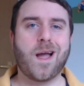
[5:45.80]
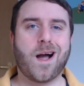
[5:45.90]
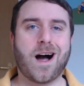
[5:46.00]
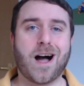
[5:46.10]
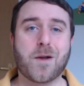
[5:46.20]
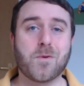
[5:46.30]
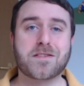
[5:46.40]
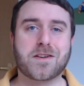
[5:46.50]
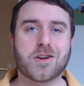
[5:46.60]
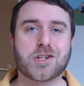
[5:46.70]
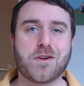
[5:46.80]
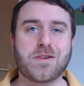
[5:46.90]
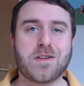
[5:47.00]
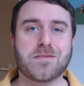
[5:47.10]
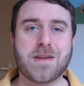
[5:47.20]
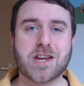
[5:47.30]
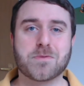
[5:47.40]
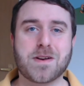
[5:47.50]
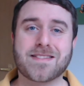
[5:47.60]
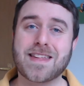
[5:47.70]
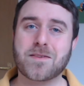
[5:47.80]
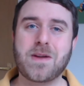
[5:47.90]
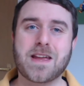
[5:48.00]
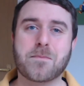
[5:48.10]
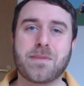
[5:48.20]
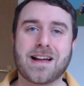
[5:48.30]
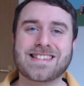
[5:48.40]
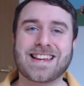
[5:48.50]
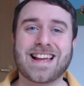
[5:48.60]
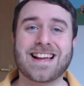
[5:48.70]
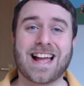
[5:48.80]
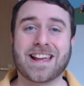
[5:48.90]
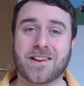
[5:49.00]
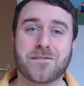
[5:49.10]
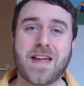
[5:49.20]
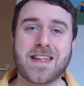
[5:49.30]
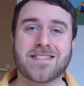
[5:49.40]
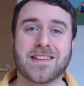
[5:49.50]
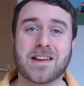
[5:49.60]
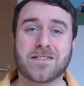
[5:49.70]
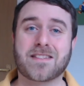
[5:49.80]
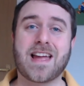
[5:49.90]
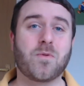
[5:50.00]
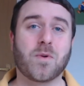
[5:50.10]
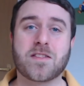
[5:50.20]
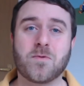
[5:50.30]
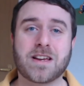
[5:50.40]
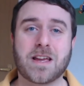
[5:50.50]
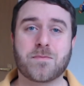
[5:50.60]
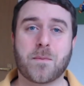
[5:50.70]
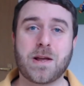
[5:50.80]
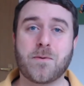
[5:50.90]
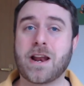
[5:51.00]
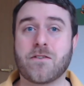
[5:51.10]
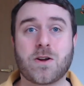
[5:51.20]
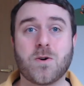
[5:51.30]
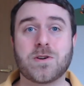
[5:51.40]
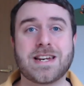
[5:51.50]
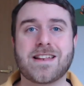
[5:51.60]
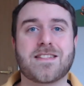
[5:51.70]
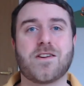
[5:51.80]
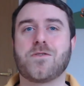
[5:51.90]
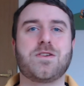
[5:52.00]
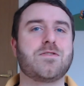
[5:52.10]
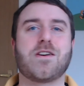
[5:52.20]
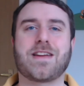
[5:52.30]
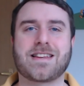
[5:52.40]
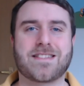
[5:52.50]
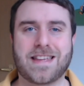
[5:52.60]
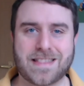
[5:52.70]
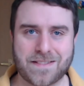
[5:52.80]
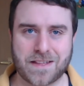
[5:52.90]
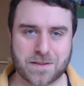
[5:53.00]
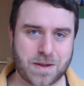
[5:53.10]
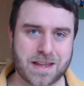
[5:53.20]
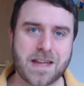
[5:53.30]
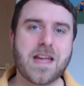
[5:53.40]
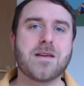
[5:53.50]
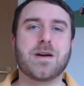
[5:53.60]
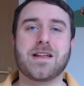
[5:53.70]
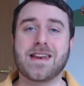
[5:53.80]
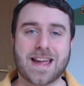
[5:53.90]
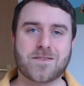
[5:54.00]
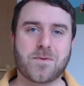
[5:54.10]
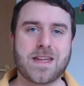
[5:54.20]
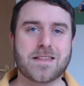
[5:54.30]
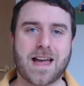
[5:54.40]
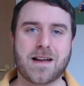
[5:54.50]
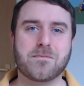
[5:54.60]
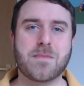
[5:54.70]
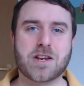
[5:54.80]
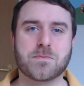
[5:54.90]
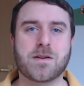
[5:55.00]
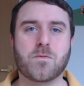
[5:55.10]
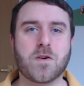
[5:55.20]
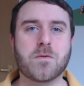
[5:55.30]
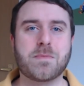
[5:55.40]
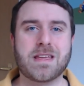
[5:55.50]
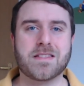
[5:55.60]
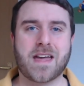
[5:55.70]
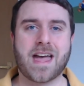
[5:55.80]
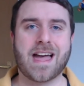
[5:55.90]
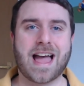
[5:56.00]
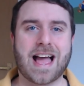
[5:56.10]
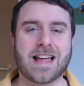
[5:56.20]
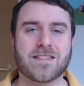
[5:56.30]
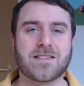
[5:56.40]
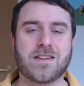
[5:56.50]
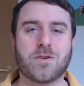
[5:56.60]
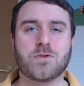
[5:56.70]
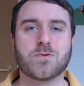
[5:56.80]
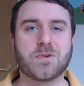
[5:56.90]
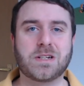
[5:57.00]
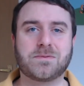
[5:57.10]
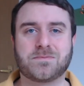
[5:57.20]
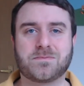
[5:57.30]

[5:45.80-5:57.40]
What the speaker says: I was going to show you the measurements this week, but I confess that the sound wasn't working properly when I recorded it, so you don't get to see that this week. But next week, that measurement will be there as usual.